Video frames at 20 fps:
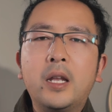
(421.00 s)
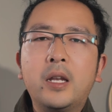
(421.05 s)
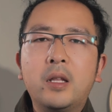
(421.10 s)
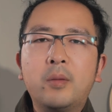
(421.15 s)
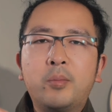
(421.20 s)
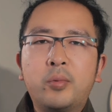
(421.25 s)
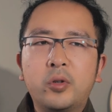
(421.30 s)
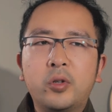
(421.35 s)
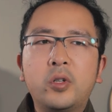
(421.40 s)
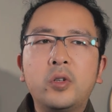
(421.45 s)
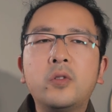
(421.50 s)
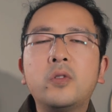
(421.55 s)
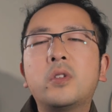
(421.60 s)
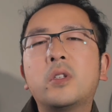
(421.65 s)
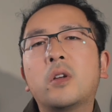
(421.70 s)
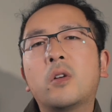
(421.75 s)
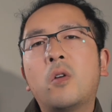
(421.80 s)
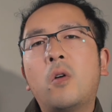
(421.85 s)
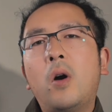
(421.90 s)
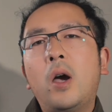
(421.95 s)
it produces
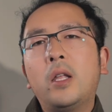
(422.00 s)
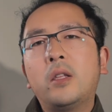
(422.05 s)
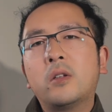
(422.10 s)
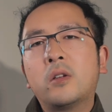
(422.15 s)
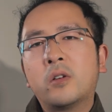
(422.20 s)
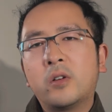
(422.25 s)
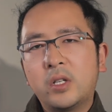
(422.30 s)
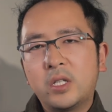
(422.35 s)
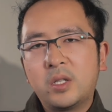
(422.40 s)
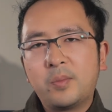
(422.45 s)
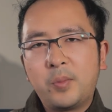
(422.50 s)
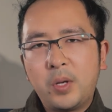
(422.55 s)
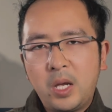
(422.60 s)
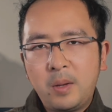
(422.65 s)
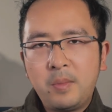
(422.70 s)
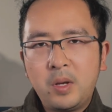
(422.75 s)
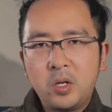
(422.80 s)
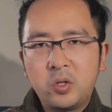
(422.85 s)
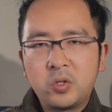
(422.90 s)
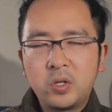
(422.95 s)
a quite crisp
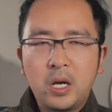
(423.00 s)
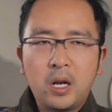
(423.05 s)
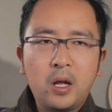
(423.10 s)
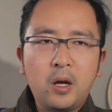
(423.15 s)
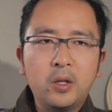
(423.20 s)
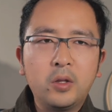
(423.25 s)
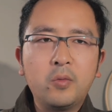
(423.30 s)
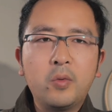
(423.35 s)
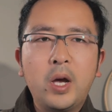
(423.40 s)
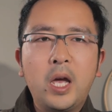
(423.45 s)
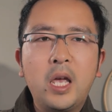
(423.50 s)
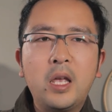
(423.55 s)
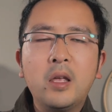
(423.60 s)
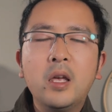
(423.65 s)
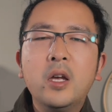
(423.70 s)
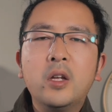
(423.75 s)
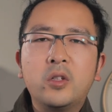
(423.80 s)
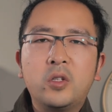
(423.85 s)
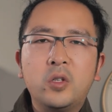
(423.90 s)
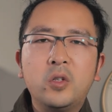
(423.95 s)
image along the way
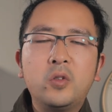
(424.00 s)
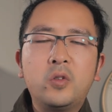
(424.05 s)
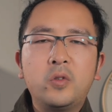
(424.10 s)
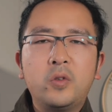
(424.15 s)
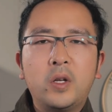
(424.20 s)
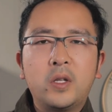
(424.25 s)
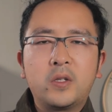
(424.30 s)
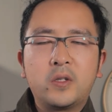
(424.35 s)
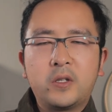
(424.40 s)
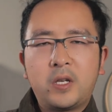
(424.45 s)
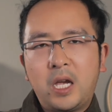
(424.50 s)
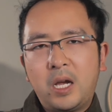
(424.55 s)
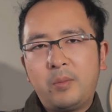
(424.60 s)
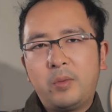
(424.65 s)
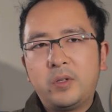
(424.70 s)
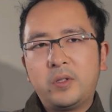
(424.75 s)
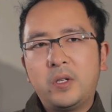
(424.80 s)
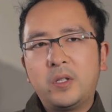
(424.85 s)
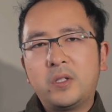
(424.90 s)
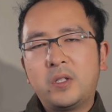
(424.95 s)
due to its camera
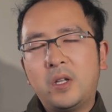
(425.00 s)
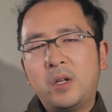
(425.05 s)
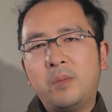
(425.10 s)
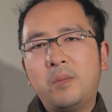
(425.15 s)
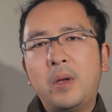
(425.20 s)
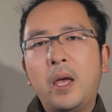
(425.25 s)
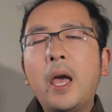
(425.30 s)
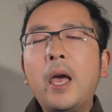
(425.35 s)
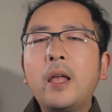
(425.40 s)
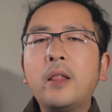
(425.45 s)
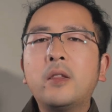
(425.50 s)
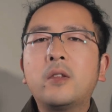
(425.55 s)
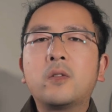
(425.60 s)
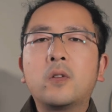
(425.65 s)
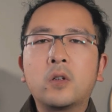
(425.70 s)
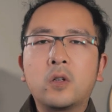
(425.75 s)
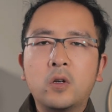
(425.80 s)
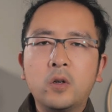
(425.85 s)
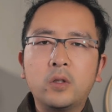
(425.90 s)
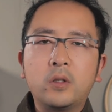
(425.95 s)
system and the
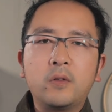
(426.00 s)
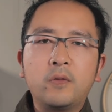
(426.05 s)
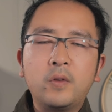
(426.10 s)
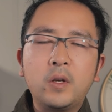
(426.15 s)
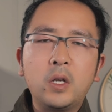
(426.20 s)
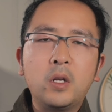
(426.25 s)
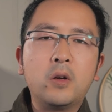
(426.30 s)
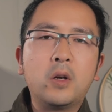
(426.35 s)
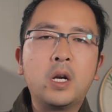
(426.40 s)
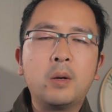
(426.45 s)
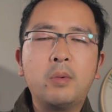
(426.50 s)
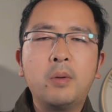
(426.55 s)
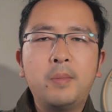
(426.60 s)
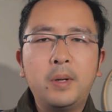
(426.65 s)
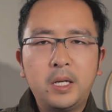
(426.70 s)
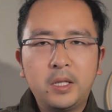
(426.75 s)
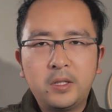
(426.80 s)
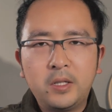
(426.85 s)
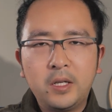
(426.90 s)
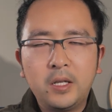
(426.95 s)
good video
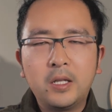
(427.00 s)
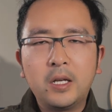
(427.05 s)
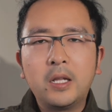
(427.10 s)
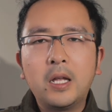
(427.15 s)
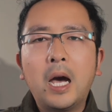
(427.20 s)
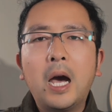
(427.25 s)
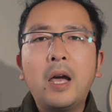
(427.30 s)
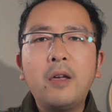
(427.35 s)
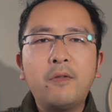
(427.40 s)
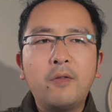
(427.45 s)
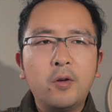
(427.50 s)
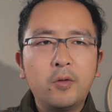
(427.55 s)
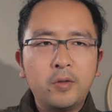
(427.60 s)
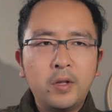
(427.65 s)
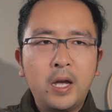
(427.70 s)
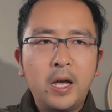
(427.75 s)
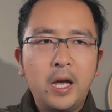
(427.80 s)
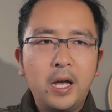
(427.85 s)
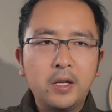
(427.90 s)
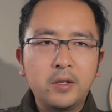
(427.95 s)
capability that iPhone
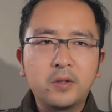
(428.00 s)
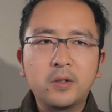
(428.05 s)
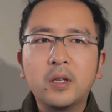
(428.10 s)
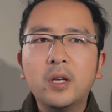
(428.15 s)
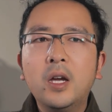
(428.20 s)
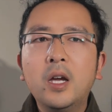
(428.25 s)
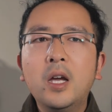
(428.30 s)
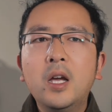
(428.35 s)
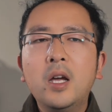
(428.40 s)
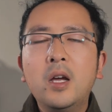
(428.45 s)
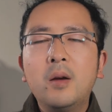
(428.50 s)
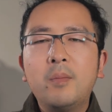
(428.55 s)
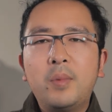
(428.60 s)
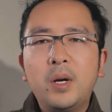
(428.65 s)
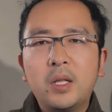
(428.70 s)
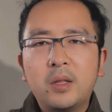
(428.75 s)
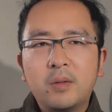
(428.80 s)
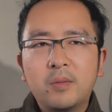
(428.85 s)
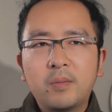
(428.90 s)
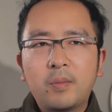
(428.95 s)
has.
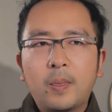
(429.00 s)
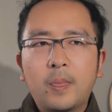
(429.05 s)
But